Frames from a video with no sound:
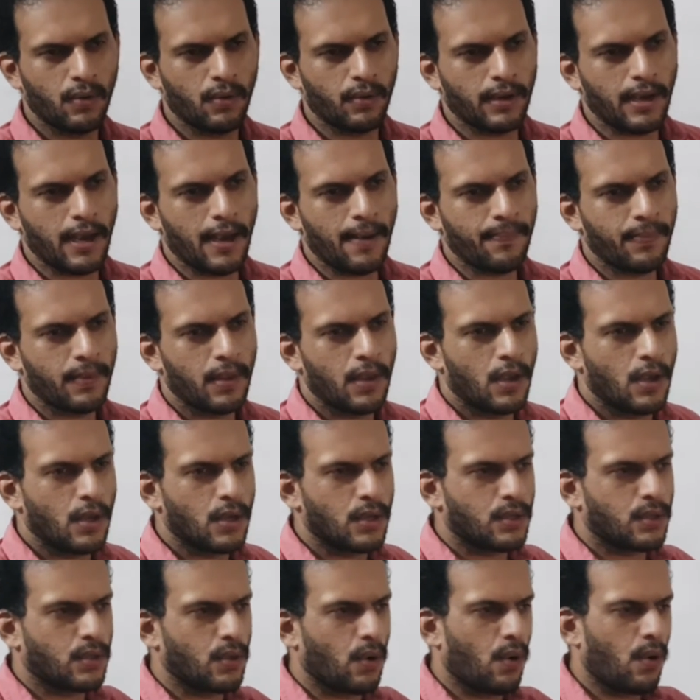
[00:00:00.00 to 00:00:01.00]
Okay?
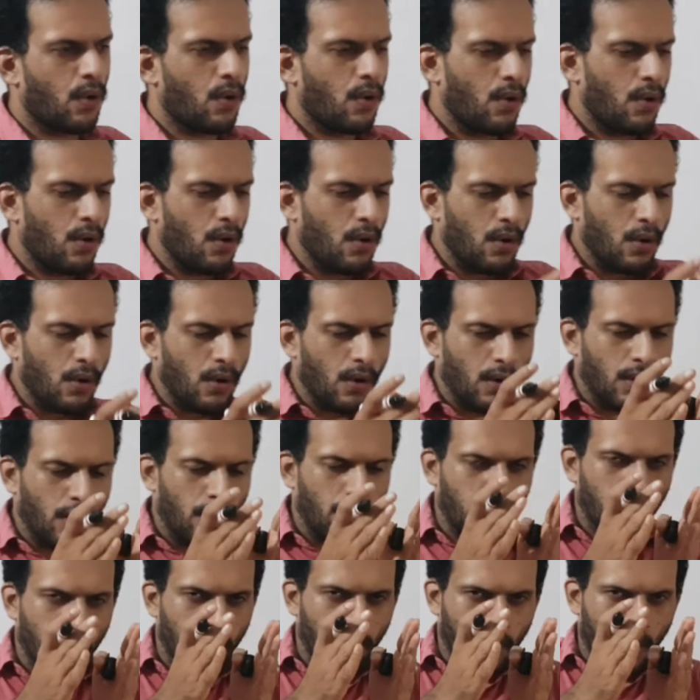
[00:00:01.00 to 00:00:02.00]
So
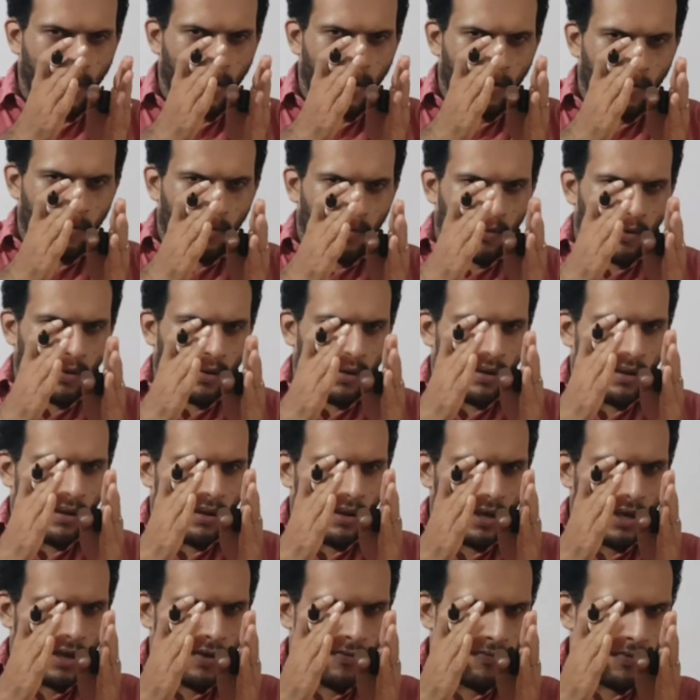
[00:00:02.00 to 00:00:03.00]

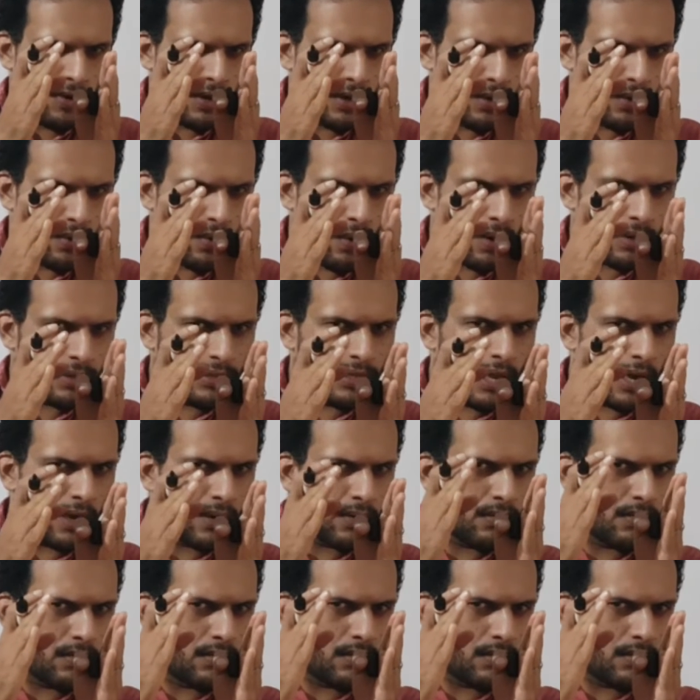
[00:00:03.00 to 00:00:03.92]
if we know the